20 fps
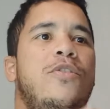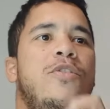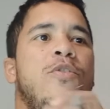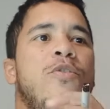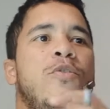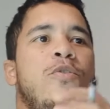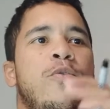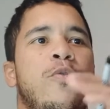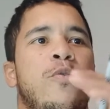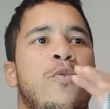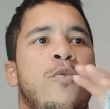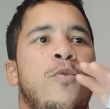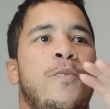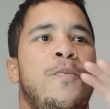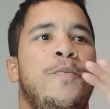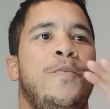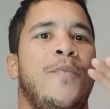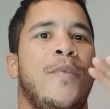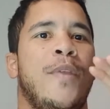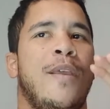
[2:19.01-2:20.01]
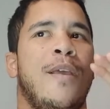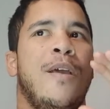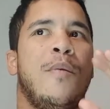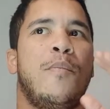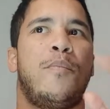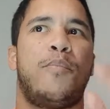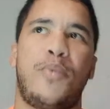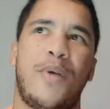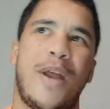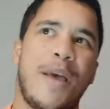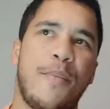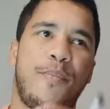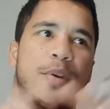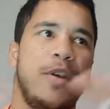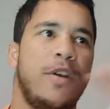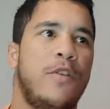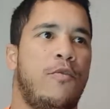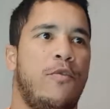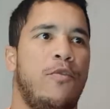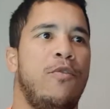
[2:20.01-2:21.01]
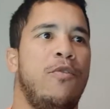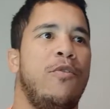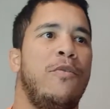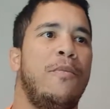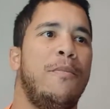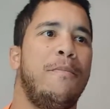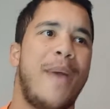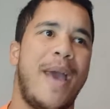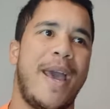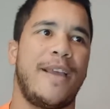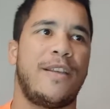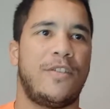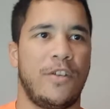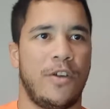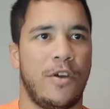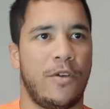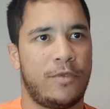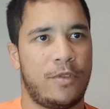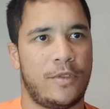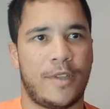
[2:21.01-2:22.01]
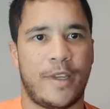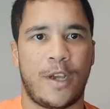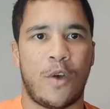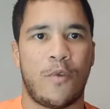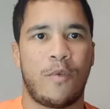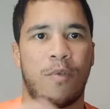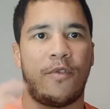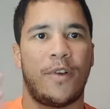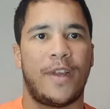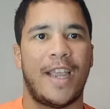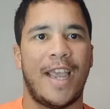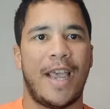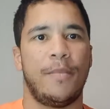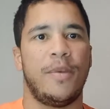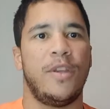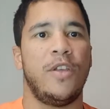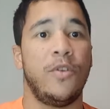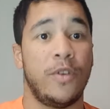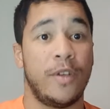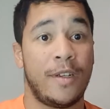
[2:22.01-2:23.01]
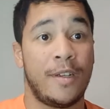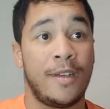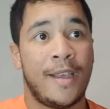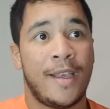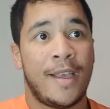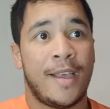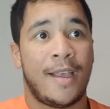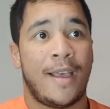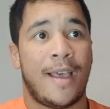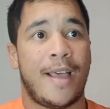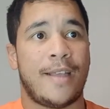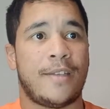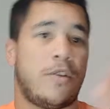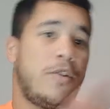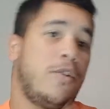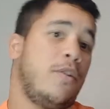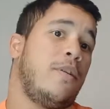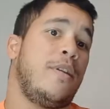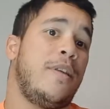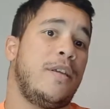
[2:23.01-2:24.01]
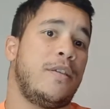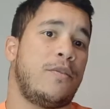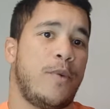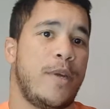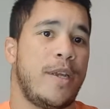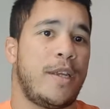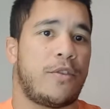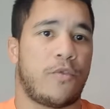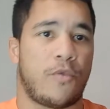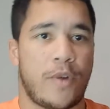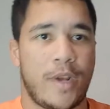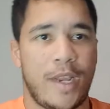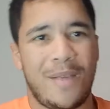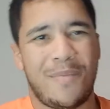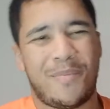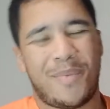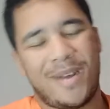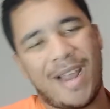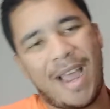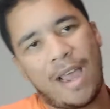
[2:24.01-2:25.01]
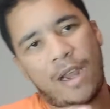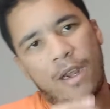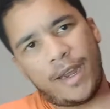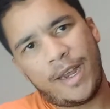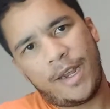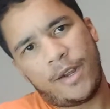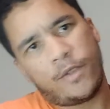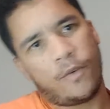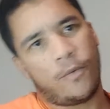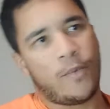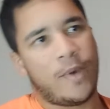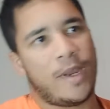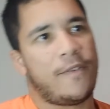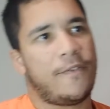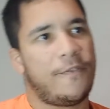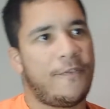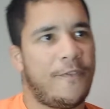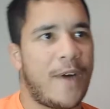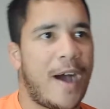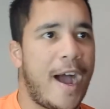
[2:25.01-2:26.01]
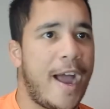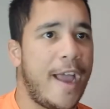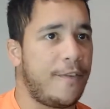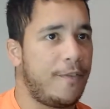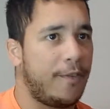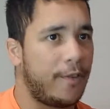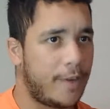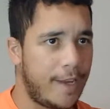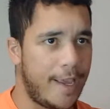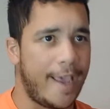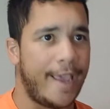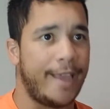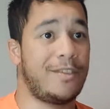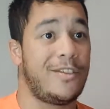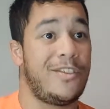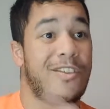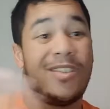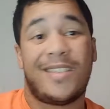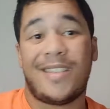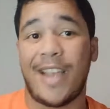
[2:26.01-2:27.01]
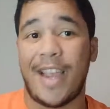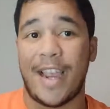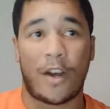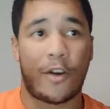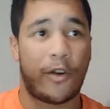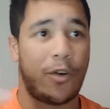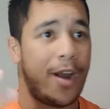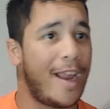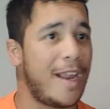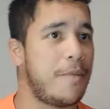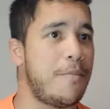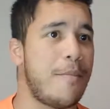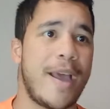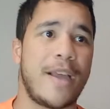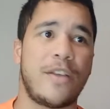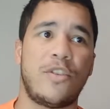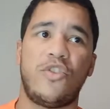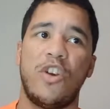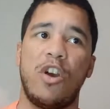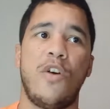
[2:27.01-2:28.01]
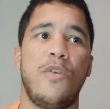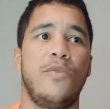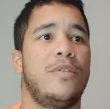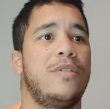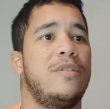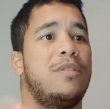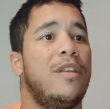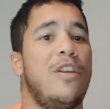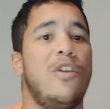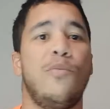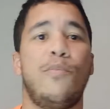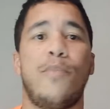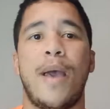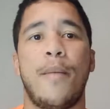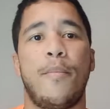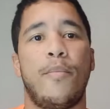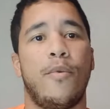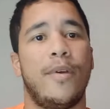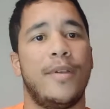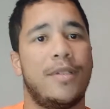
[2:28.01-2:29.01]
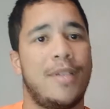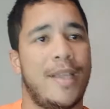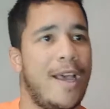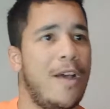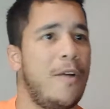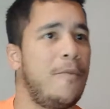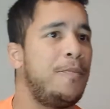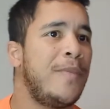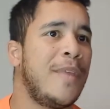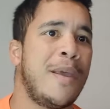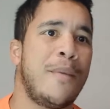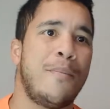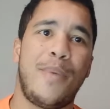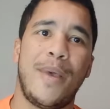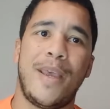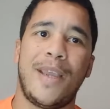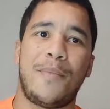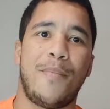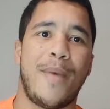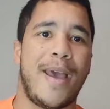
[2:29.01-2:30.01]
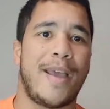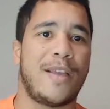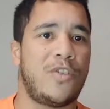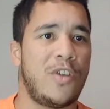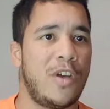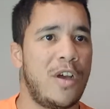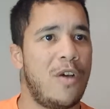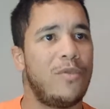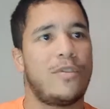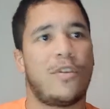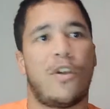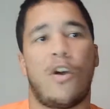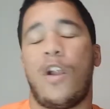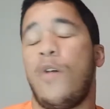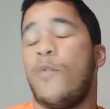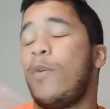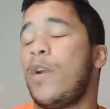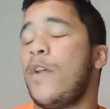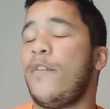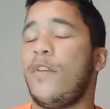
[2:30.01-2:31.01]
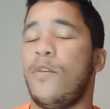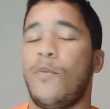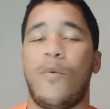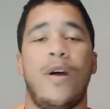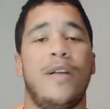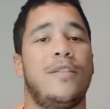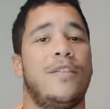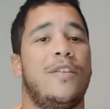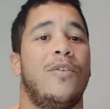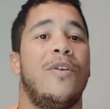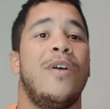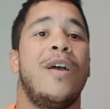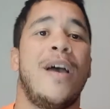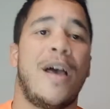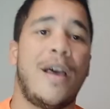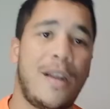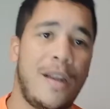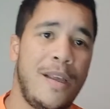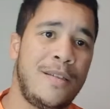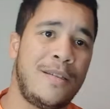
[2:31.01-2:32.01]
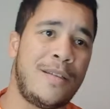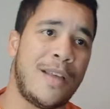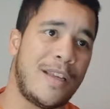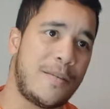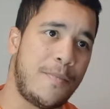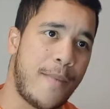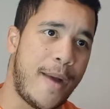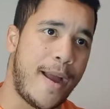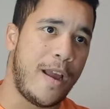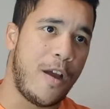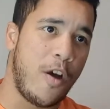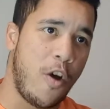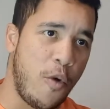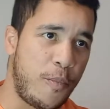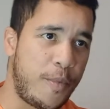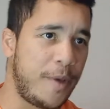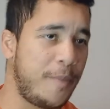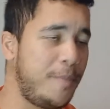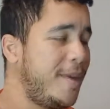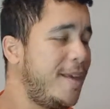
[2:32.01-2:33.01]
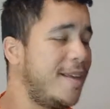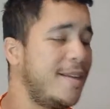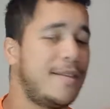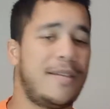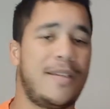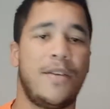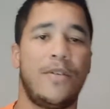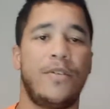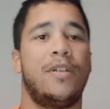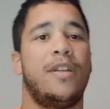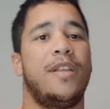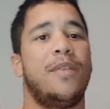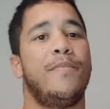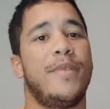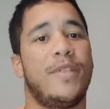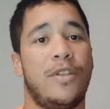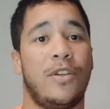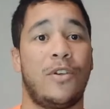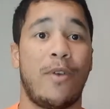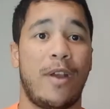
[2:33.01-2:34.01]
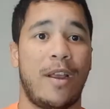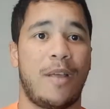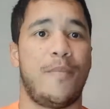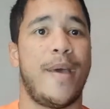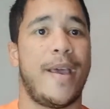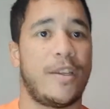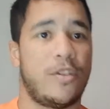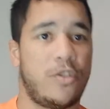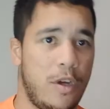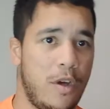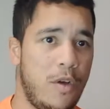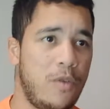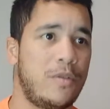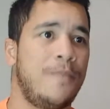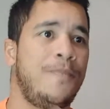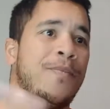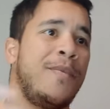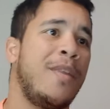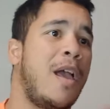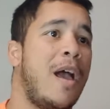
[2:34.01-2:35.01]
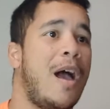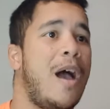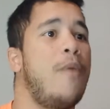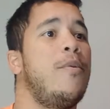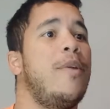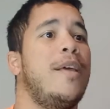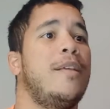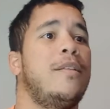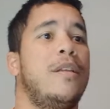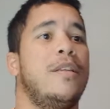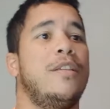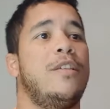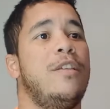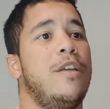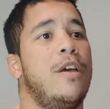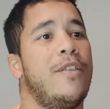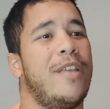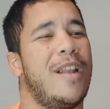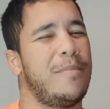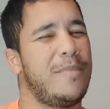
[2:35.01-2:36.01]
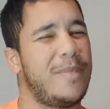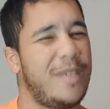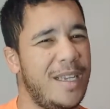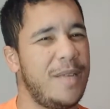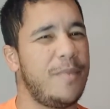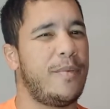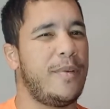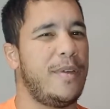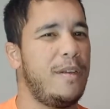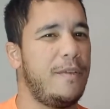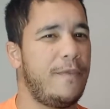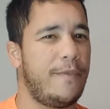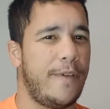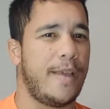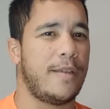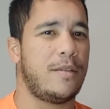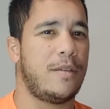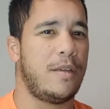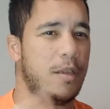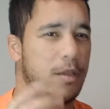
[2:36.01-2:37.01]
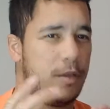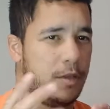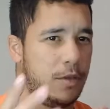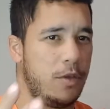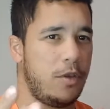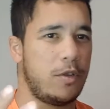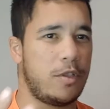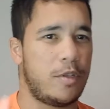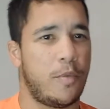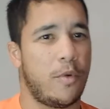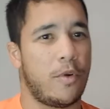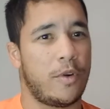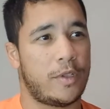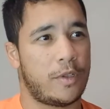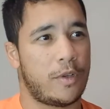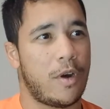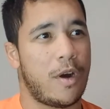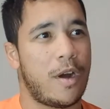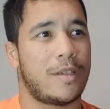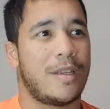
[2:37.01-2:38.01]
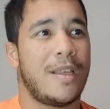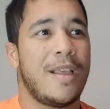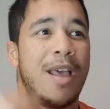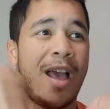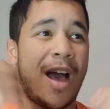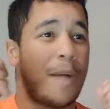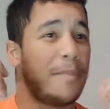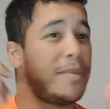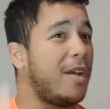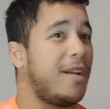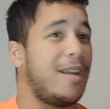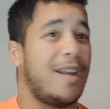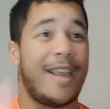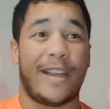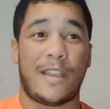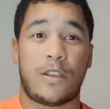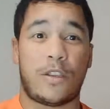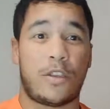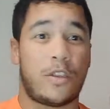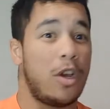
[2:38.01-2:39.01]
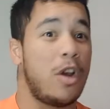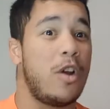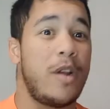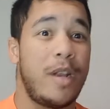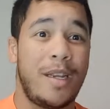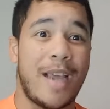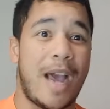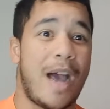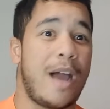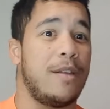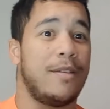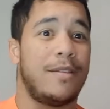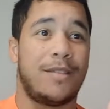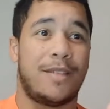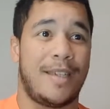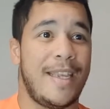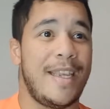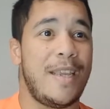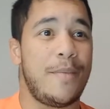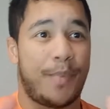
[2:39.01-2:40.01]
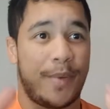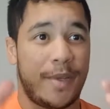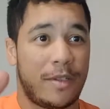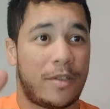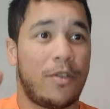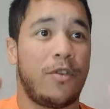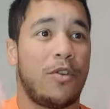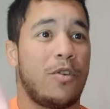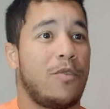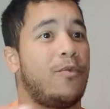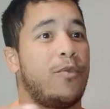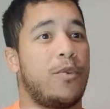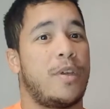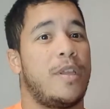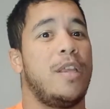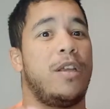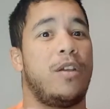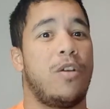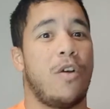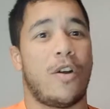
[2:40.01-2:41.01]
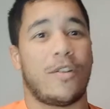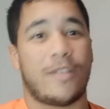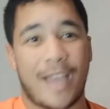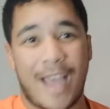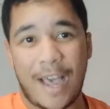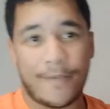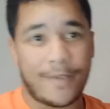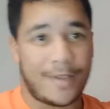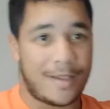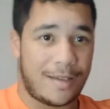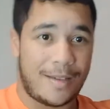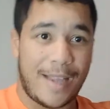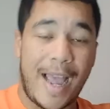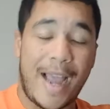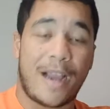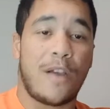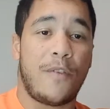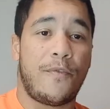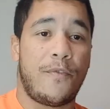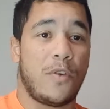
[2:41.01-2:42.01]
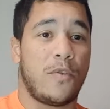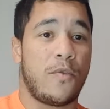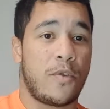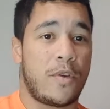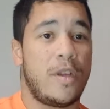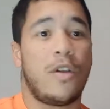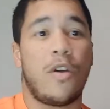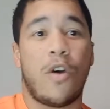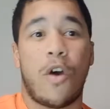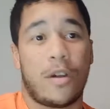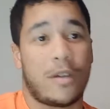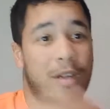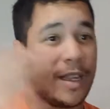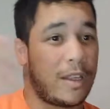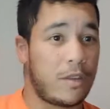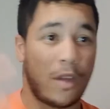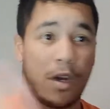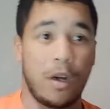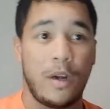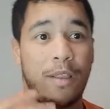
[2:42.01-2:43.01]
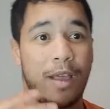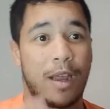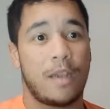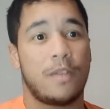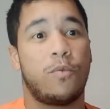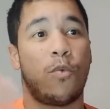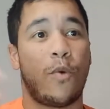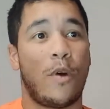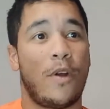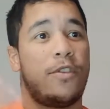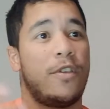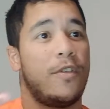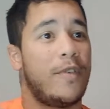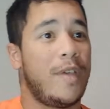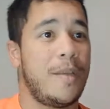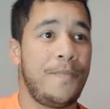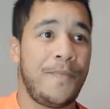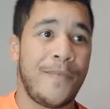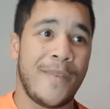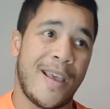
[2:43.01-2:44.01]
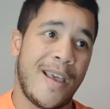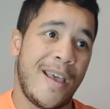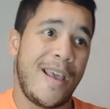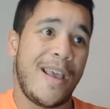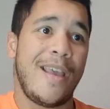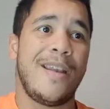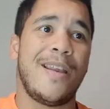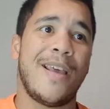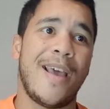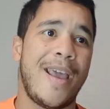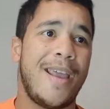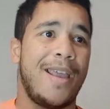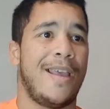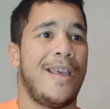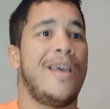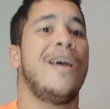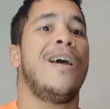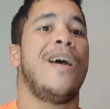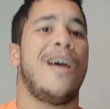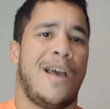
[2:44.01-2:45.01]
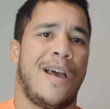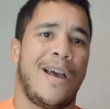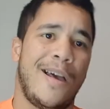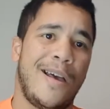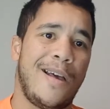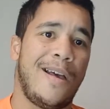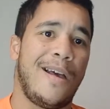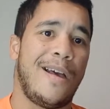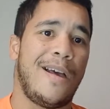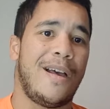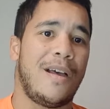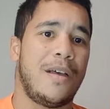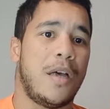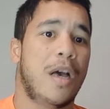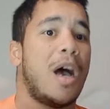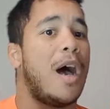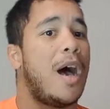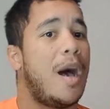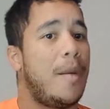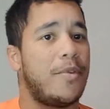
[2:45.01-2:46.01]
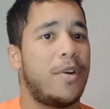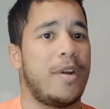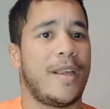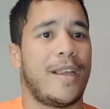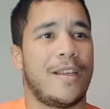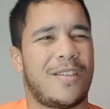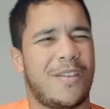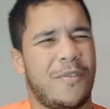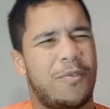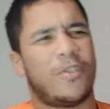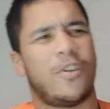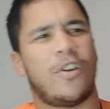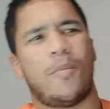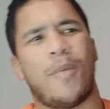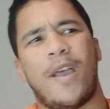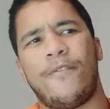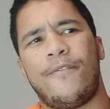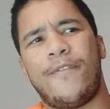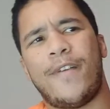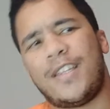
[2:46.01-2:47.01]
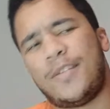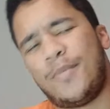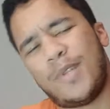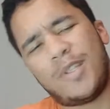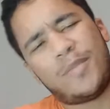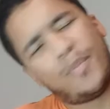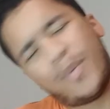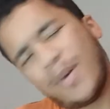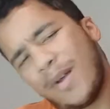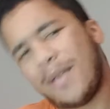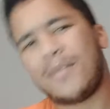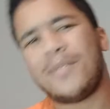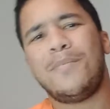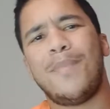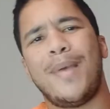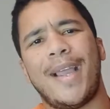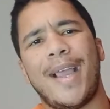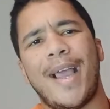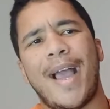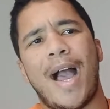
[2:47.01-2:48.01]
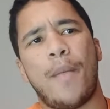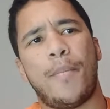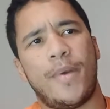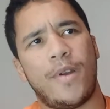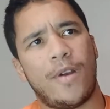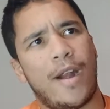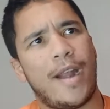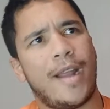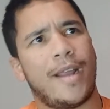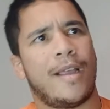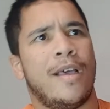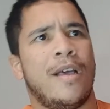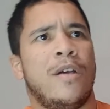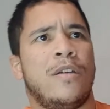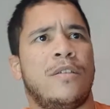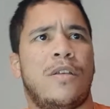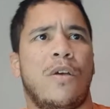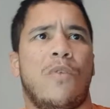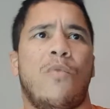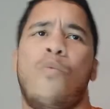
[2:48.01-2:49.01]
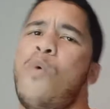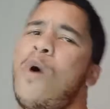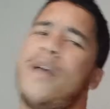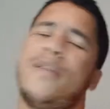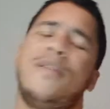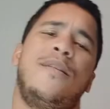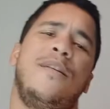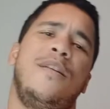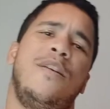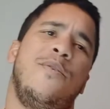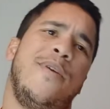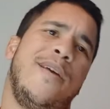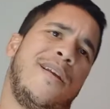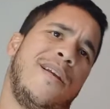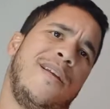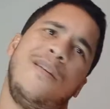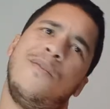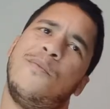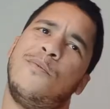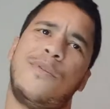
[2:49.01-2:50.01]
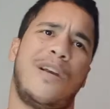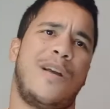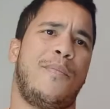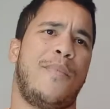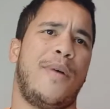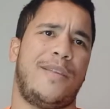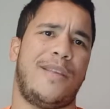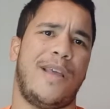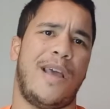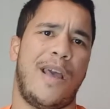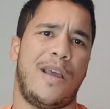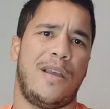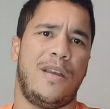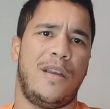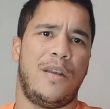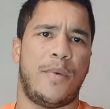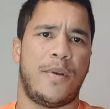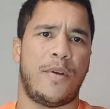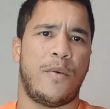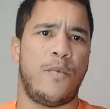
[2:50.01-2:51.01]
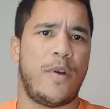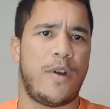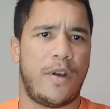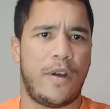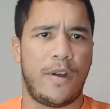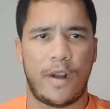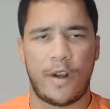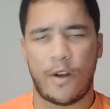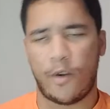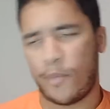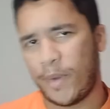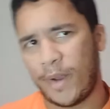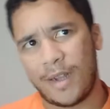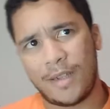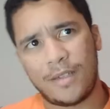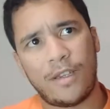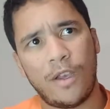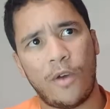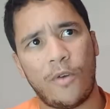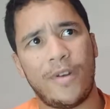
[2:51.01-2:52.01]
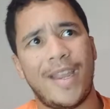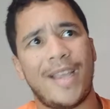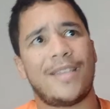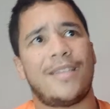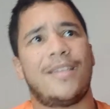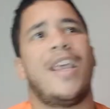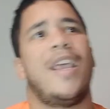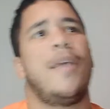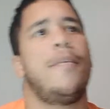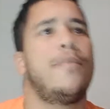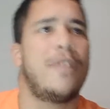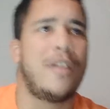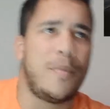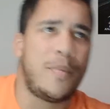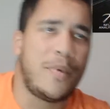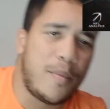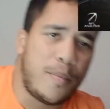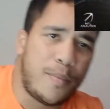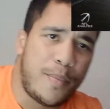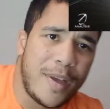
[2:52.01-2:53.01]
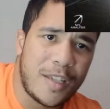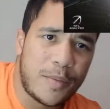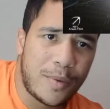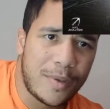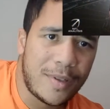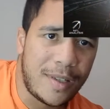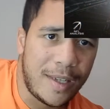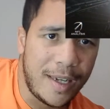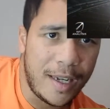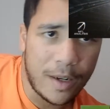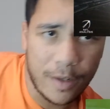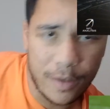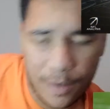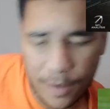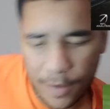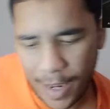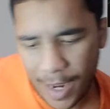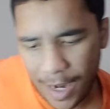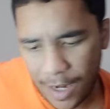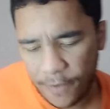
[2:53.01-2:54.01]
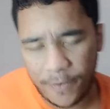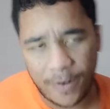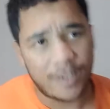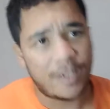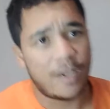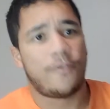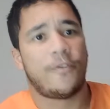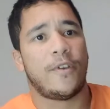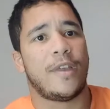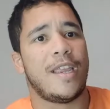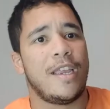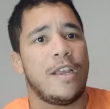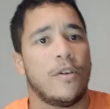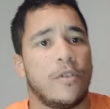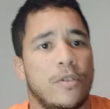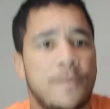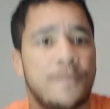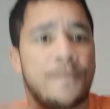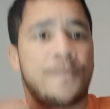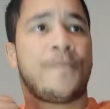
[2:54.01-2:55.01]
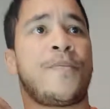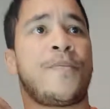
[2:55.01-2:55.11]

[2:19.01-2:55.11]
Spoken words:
to prep and groom Mac Jones to take over for Cam Newton as early as week three, but not later than week five. Okay, so just saying, Crack Mac Jones is the new bad boy in town. Bake Mac Jones, call him whatever you want to. At least that's my hope. Because seriously, Mr. Crack Mac Jones, I would like to let you know that I'm deeply invested into your sports cards. I'm talking like $30 deep into your rookie cards. I have a stack of your rookie cards, like $30 worth of it. And hey, I'm trying to get some return on my investments, but make it happen, all right? So, Washington, New England, we'll talk about that, about a winner here in a little bit. So, next game is going to be the Pittsburgh Steelers and the Philadelphia Eagles.